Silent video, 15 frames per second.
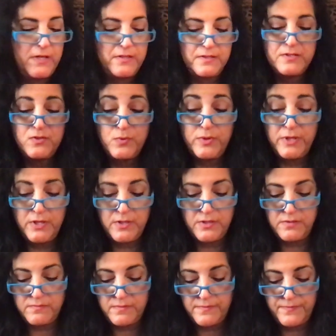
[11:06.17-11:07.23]
It's really good.
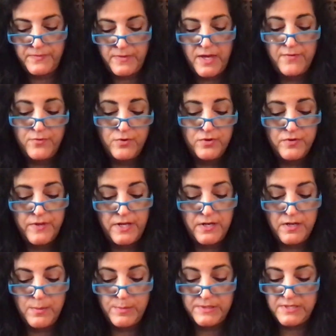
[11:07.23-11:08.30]
I've ordered that a
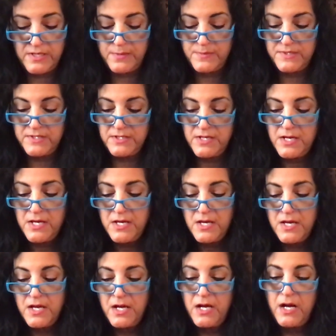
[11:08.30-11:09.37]
couple times.
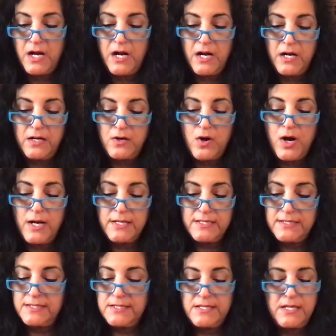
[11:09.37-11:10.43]

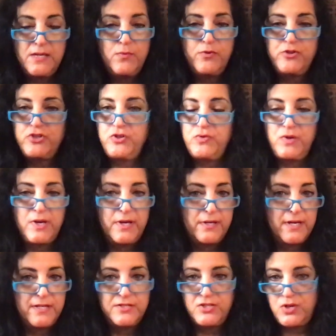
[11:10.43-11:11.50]
August tea, which you
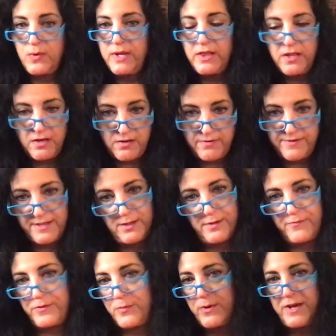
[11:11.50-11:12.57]
guys know I love. I
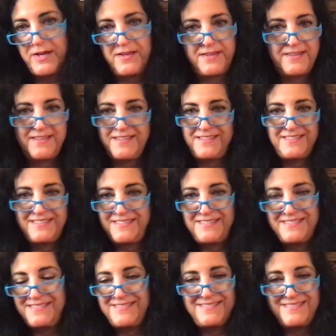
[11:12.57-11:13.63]
love the way
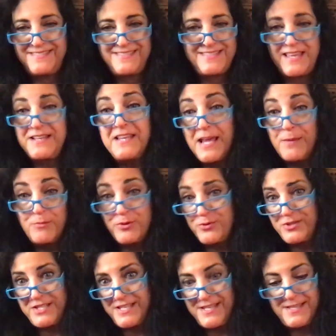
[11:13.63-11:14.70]
they name their
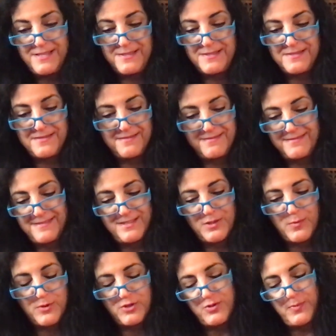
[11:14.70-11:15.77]
teas and so
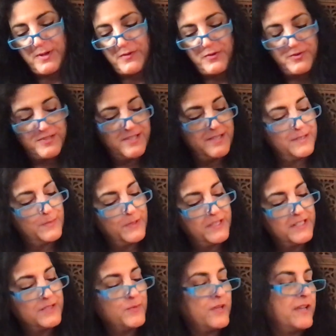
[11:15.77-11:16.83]
much about their teas. But
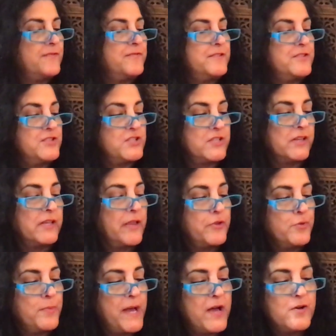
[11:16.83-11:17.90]
this one I finished leather
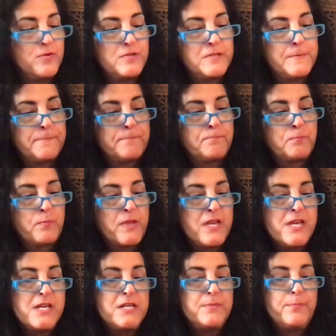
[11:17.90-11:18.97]
bound,
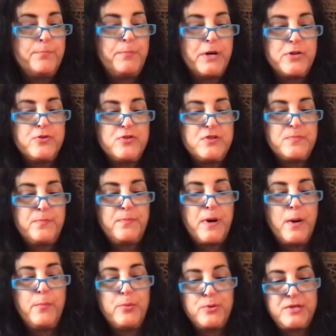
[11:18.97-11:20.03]
buttered
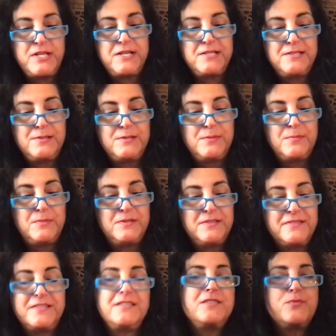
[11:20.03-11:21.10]
pumpernickel. Well,
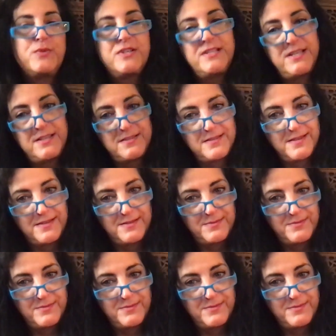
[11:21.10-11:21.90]
this is what it tastes like.